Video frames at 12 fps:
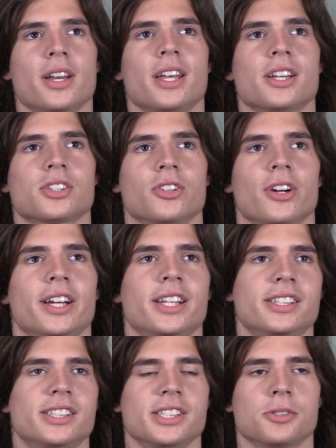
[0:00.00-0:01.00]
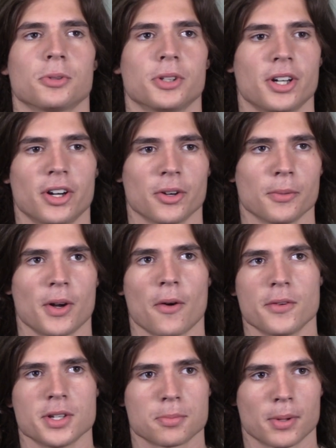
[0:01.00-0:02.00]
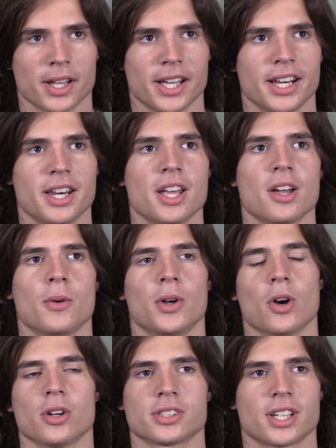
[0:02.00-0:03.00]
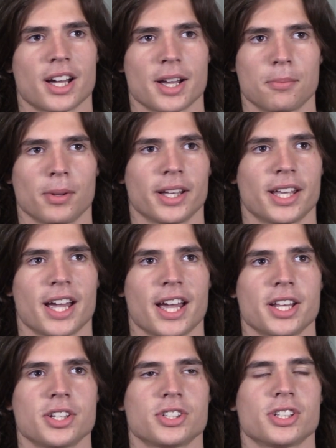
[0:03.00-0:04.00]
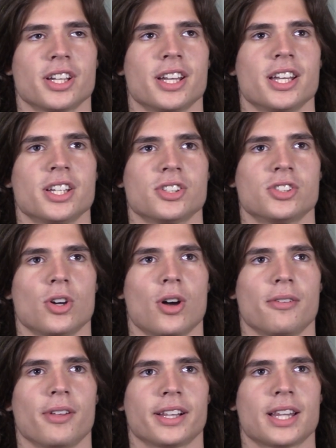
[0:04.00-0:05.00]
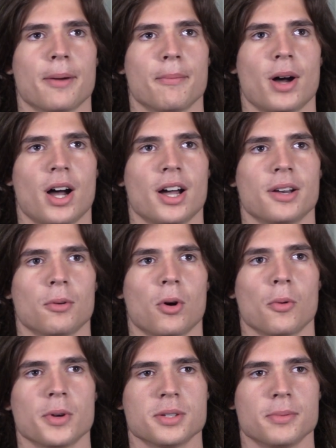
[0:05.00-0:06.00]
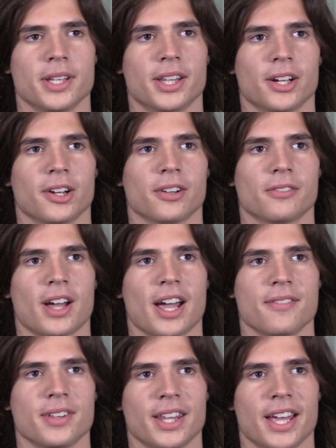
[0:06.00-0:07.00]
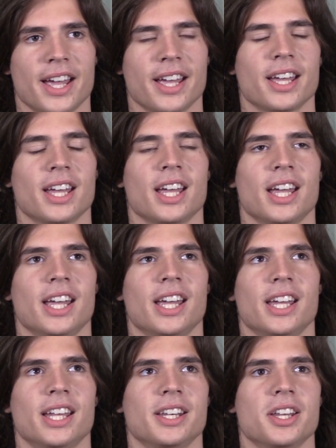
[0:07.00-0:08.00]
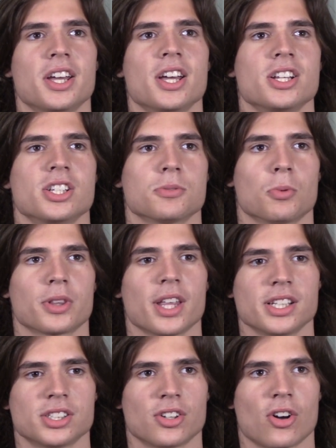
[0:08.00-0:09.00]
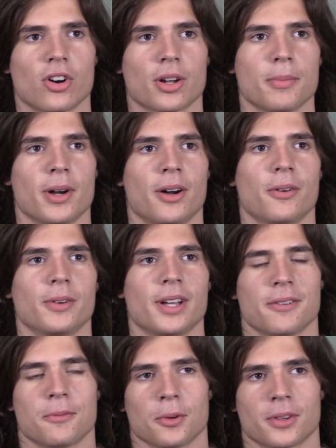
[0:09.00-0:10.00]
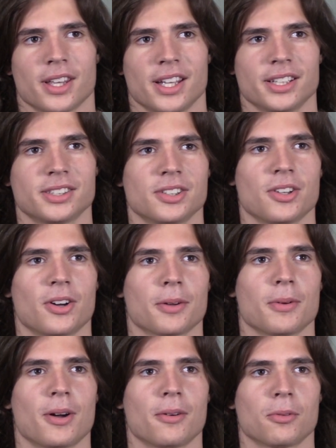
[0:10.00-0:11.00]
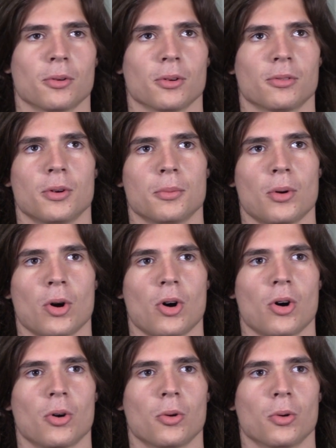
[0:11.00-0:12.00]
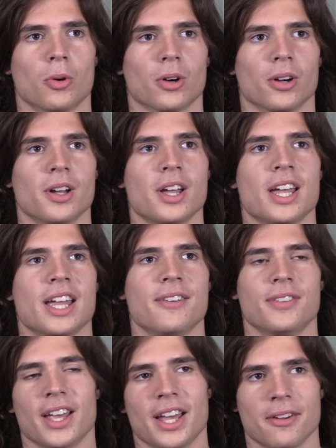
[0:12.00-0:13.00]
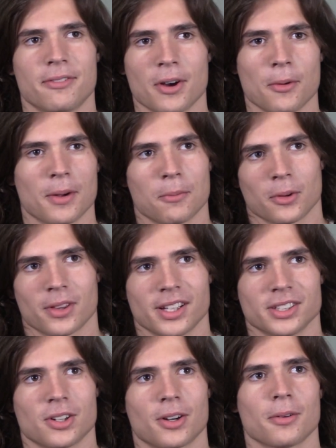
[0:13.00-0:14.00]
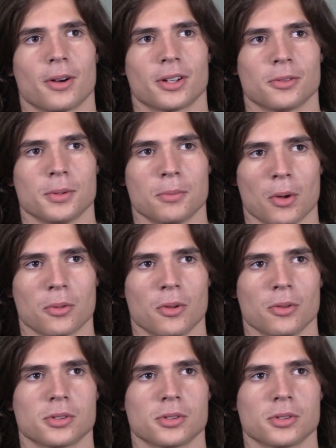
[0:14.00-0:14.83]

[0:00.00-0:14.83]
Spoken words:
has created, since we were younger, we always played. We go outside, play catch. So I feel like that bond will always be there of having that and just more things to talk about. We have more things to talk about for football or even the NFL. We have more things to talk about because we both know the